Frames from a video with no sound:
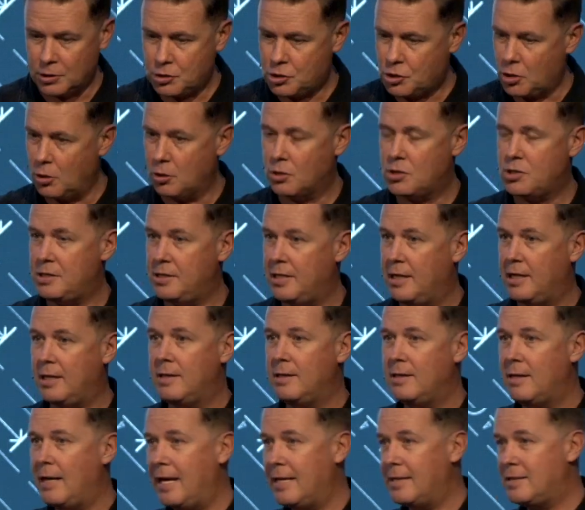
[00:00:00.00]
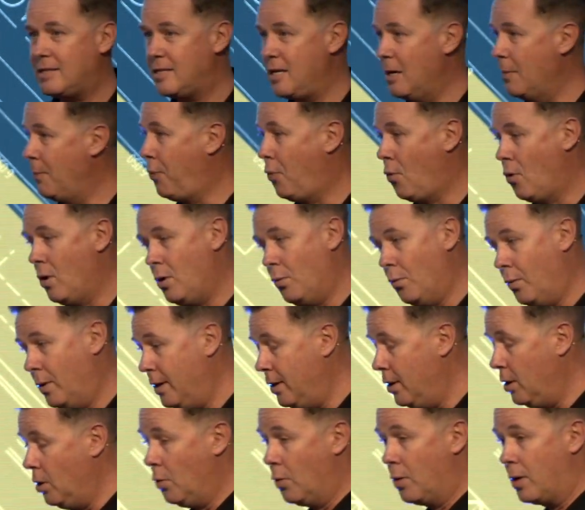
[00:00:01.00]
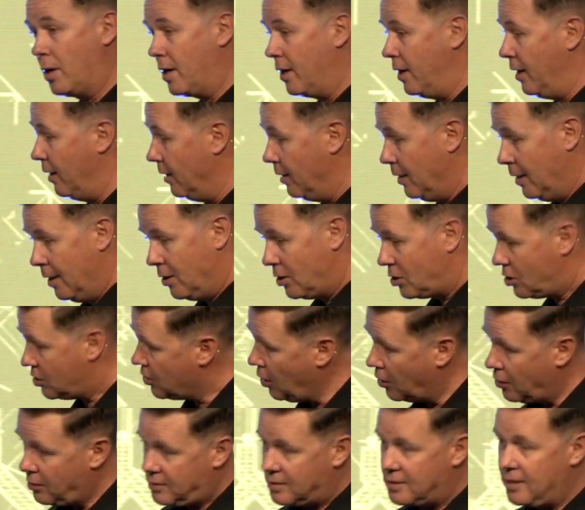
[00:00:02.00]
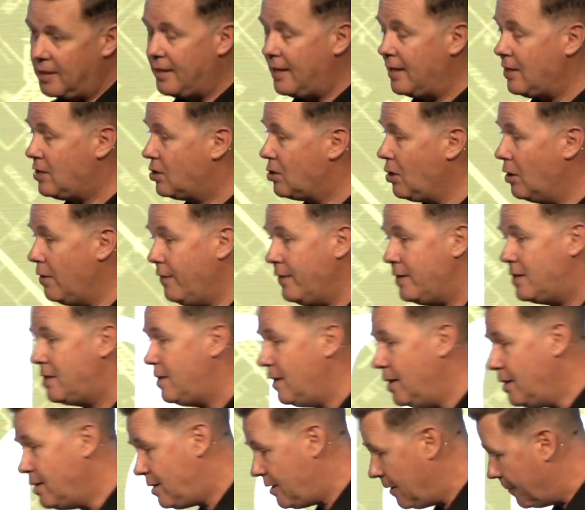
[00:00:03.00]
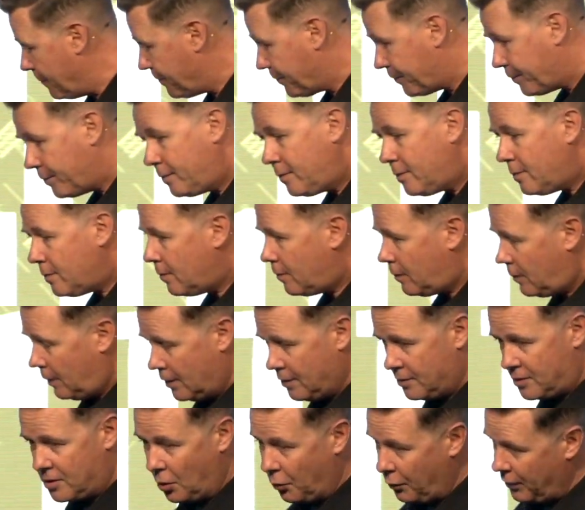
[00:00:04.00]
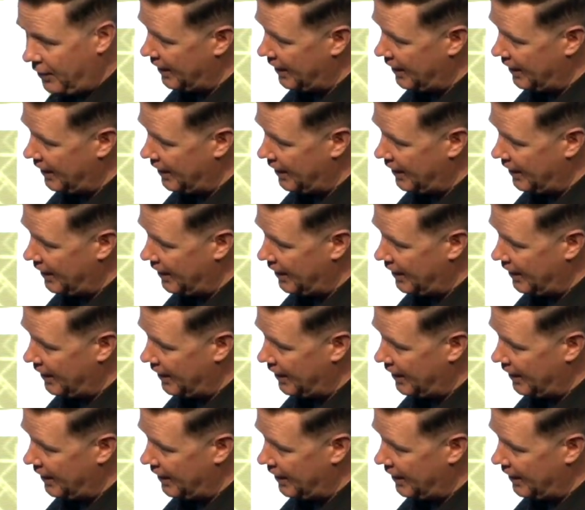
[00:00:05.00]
the church then at some point we knew we were going to start Sunday services. And so